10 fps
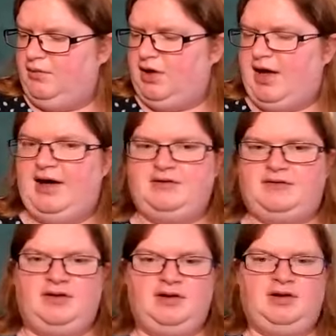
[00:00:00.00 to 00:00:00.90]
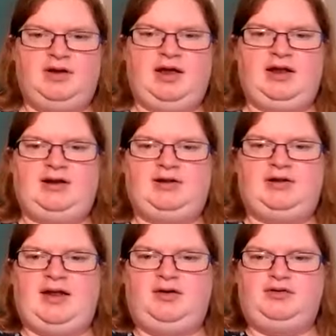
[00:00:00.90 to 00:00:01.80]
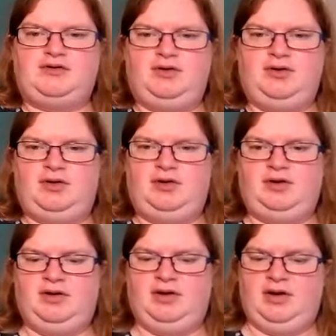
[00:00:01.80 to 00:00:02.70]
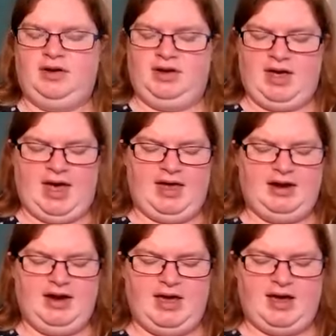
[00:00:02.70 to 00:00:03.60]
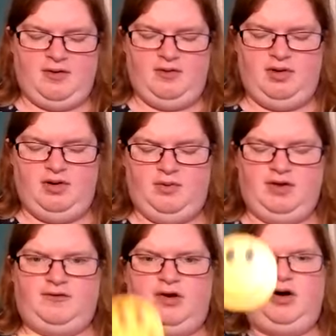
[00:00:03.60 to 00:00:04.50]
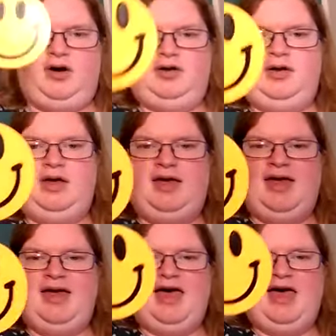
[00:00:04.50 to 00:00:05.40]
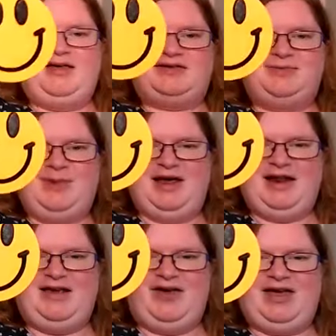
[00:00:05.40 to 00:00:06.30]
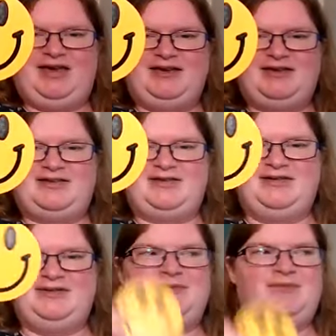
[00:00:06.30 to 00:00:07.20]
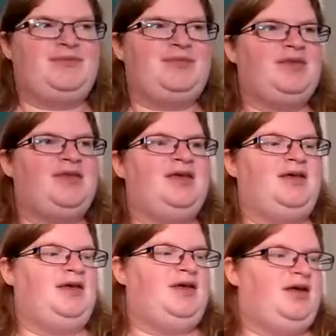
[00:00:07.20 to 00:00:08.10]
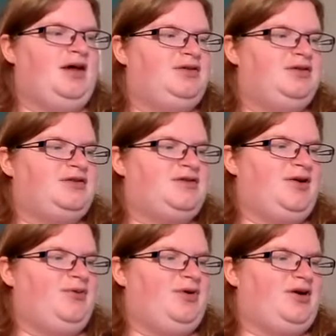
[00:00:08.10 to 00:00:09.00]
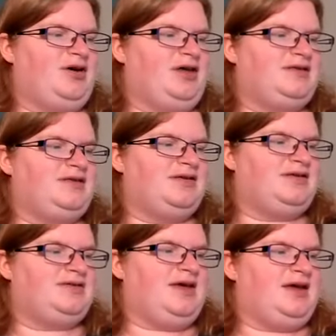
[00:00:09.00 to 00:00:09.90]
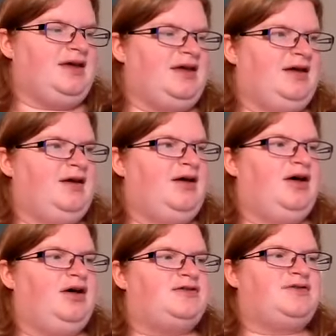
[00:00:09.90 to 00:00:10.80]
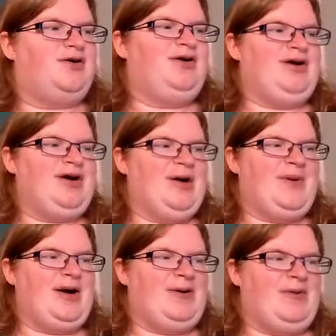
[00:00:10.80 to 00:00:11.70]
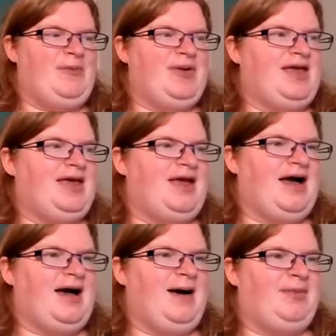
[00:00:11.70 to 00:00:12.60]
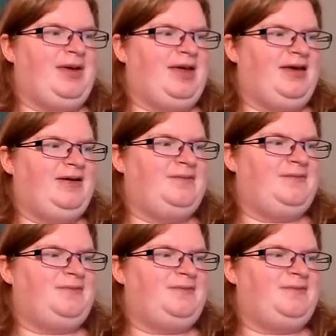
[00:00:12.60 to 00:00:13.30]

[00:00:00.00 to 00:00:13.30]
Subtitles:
We had a little yellow duck, and now we've got a smiley face. And so we're going to sing a song about being happy.